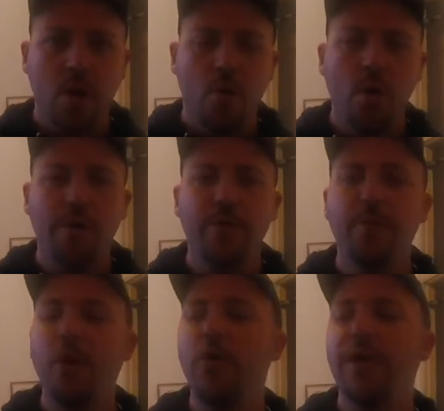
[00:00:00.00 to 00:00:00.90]
Well, the
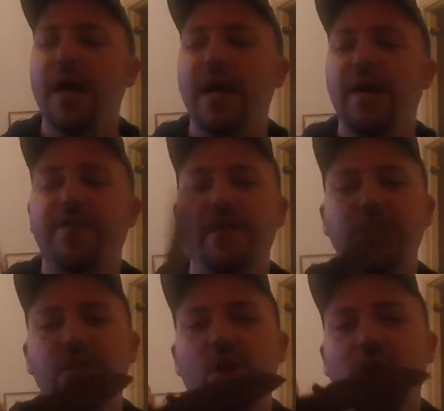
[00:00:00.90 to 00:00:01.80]
ball knife
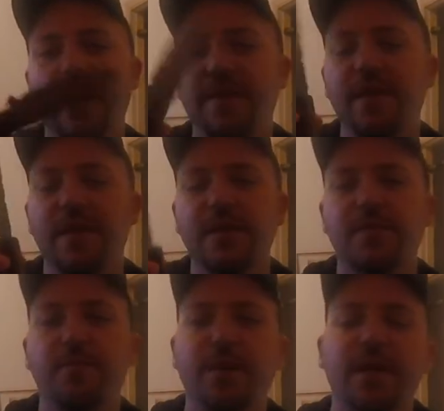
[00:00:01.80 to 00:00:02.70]
is not like this,
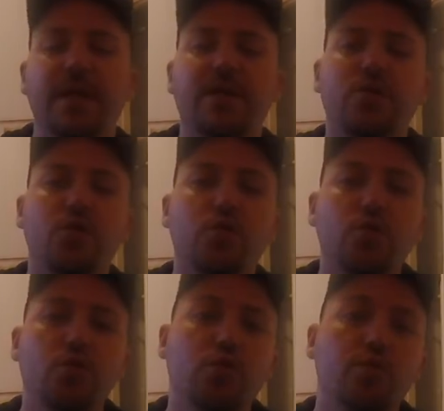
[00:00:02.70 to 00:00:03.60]
but
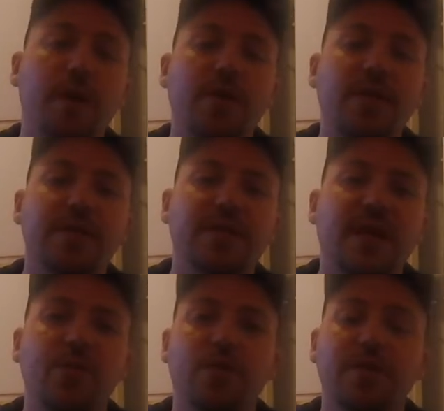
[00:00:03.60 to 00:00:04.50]
to make you
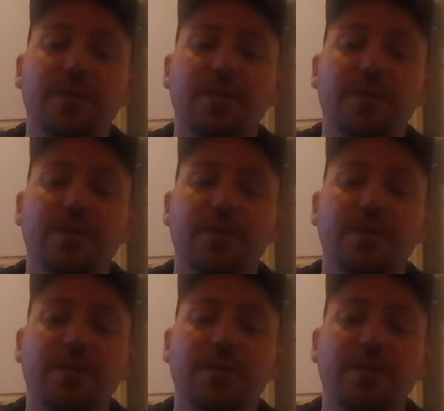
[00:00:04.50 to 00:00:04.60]
understand what is a